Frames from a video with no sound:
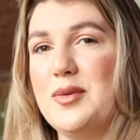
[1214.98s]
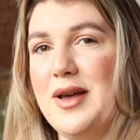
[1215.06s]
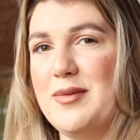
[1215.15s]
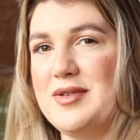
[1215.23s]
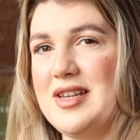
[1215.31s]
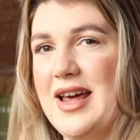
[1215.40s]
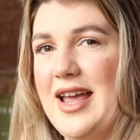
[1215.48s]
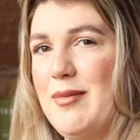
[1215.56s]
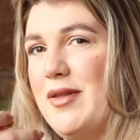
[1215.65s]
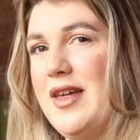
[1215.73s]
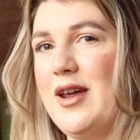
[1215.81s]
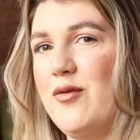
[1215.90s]
to wear them today,
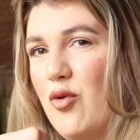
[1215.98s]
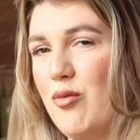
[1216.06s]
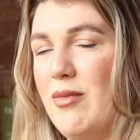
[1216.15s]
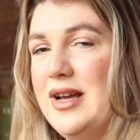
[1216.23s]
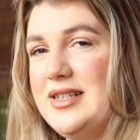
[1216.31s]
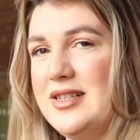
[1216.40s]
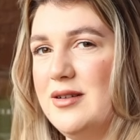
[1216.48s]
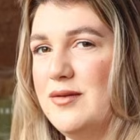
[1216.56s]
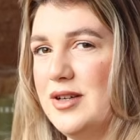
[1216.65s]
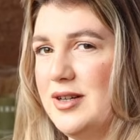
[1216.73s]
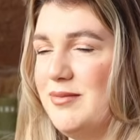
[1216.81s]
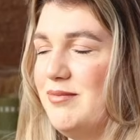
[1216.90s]
but then I've worn my
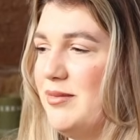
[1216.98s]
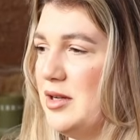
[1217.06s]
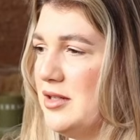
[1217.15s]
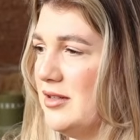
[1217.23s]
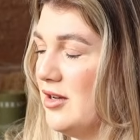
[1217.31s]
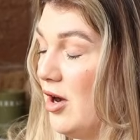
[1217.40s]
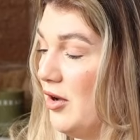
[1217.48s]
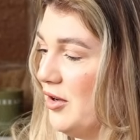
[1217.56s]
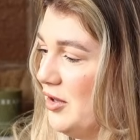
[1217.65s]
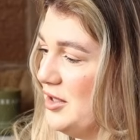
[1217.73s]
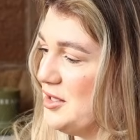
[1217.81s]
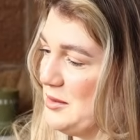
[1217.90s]
silver button
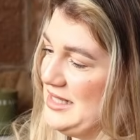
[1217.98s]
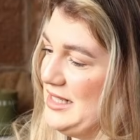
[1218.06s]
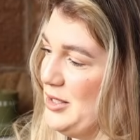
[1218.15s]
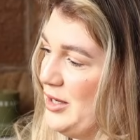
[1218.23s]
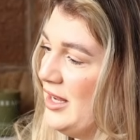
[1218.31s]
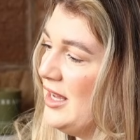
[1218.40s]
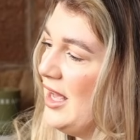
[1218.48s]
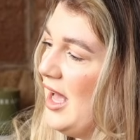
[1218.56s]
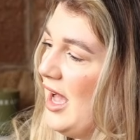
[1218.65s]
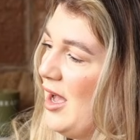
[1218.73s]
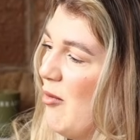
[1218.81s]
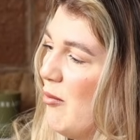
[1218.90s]
cardigan, so I didn't.
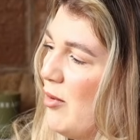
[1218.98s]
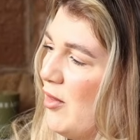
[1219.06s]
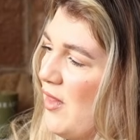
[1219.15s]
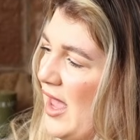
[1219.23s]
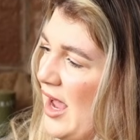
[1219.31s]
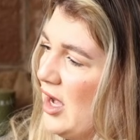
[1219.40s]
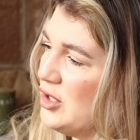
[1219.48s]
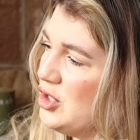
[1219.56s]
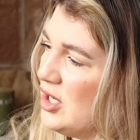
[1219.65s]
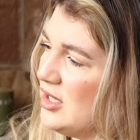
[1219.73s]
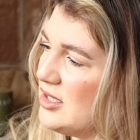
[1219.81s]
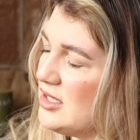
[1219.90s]
But they are
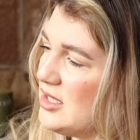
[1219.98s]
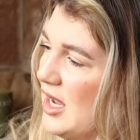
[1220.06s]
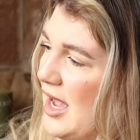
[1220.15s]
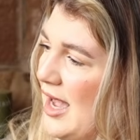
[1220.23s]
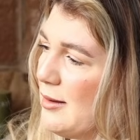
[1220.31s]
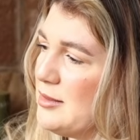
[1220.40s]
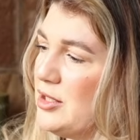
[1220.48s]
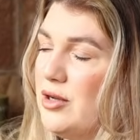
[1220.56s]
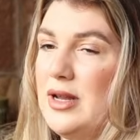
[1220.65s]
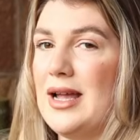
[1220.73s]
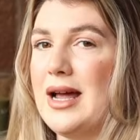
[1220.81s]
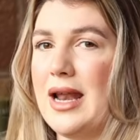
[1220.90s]
just
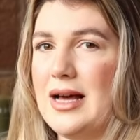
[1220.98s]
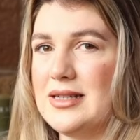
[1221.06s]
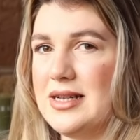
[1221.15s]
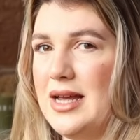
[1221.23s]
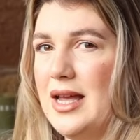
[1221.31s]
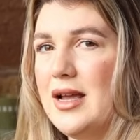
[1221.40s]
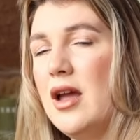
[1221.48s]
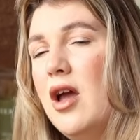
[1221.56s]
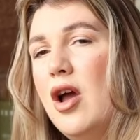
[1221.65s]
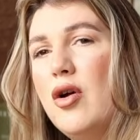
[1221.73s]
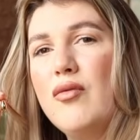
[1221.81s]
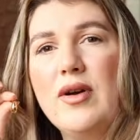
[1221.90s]
absolutely classic,
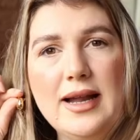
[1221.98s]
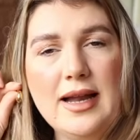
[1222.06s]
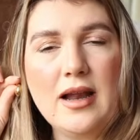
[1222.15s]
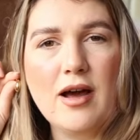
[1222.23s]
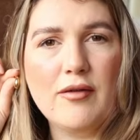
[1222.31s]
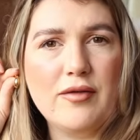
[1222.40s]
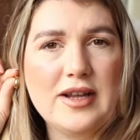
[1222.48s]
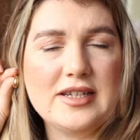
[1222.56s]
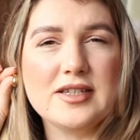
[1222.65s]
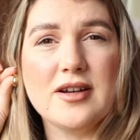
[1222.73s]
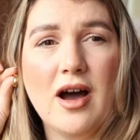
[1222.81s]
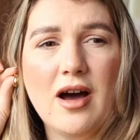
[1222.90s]
really lovely
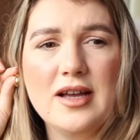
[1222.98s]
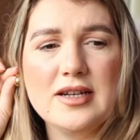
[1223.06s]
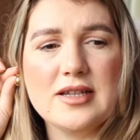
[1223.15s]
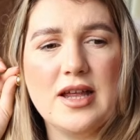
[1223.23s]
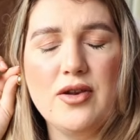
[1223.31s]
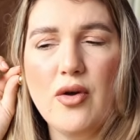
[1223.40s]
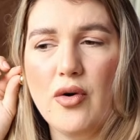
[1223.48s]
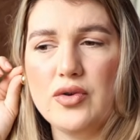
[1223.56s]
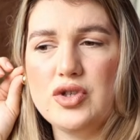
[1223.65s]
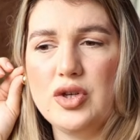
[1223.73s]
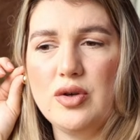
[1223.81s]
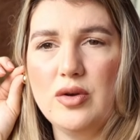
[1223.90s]
size. They're not
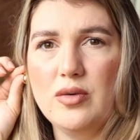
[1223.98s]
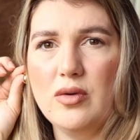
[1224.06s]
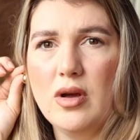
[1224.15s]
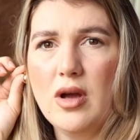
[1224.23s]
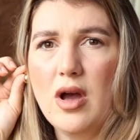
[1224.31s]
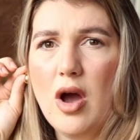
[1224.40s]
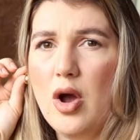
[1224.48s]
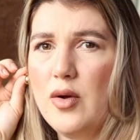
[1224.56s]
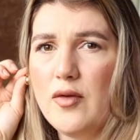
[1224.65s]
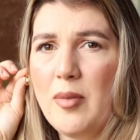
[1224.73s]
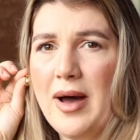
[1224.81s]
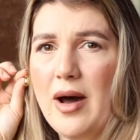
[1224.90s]
too
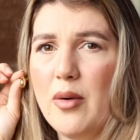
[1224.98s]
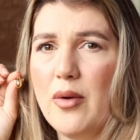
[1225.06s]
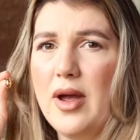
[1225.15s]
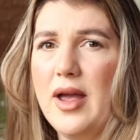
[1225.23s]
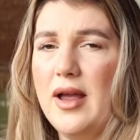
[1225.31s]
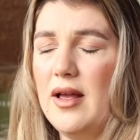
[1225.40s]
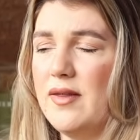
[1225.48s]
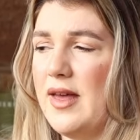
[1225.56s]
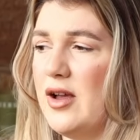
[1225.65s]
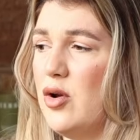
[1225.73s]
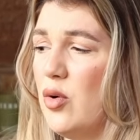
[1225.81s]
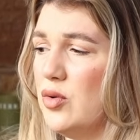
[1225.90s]
overpowering.
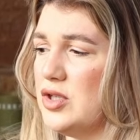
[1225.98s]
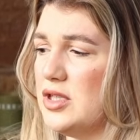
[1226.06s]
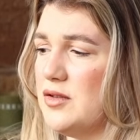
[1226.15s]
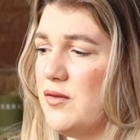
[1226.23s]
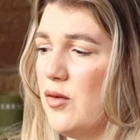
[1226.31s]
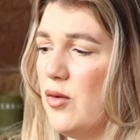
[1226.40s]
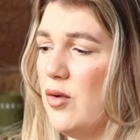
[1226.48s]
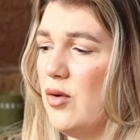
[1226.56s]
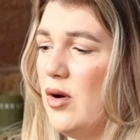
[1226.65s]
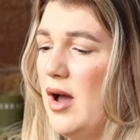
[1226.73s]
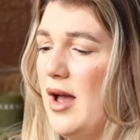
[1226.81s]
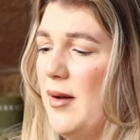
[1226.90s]
They're gorgeous
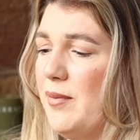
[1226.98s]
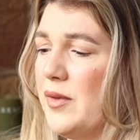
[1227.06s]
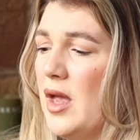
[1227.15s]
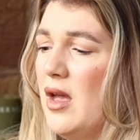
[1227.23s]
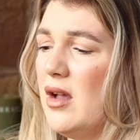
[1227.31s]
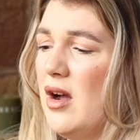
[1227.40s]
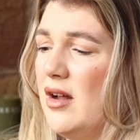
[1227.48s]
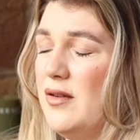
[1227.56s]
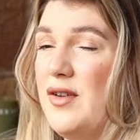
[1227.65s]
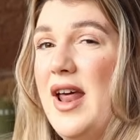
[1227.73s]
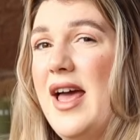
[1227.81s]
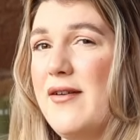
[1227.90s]
for kind
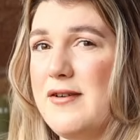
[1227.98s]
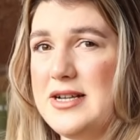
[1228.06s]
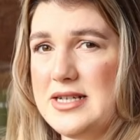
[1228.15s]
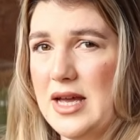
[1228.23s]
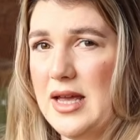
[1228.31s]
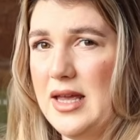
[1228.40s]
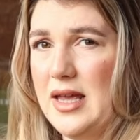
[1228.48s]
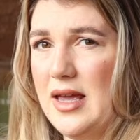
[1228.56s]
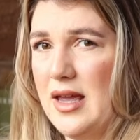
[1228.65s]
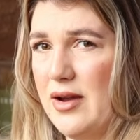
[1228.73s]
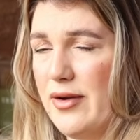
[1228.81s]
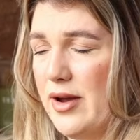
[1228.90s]
of an everyday
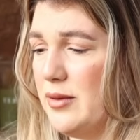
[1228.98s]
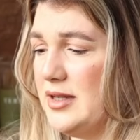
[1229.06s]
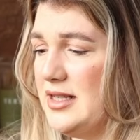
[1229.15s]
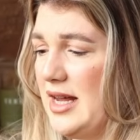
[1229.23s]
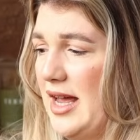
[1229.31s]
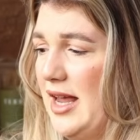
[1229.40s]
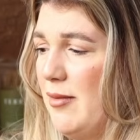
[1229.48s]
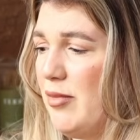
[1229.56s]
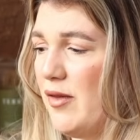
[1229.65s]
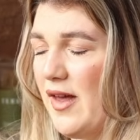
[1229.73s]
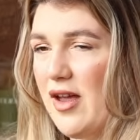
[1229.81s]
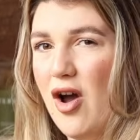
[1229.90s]
earring, I would say,
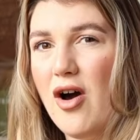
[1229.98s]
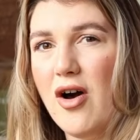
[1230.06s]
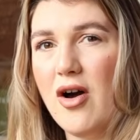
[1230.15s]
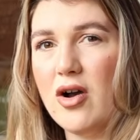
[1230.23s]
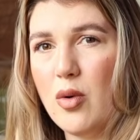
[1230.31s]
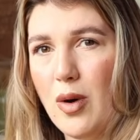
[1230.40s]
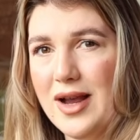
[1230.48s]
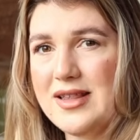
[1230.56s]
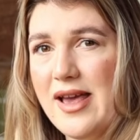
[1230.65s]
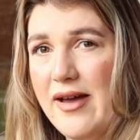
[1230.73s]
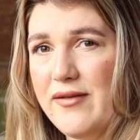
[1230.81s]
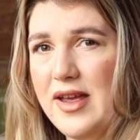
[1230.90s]
but they are quite
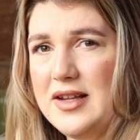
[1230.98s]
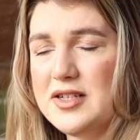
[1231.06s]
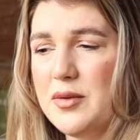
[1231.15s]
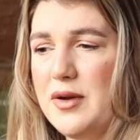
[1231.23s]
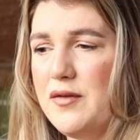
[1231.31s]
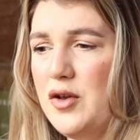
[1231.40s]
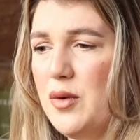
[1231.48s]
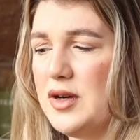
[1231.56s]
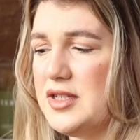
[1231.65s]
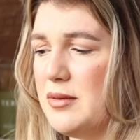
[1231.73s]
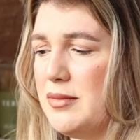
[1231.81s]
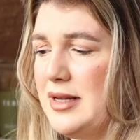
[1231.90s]
heavy. So if you are
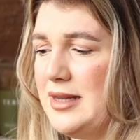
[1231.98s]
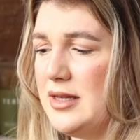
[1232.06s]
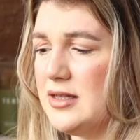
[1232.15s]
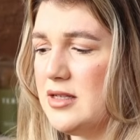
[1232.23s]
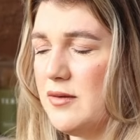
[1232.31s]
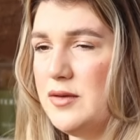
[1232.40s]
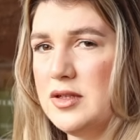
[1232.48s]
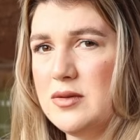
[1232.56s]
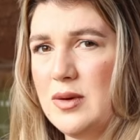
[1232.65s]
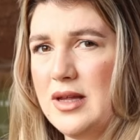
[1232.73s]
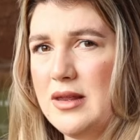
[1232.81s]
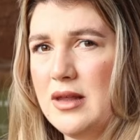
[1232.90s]
somebody that suffers
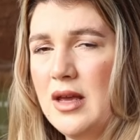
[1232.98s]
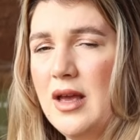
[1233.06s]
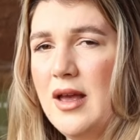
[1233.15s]
with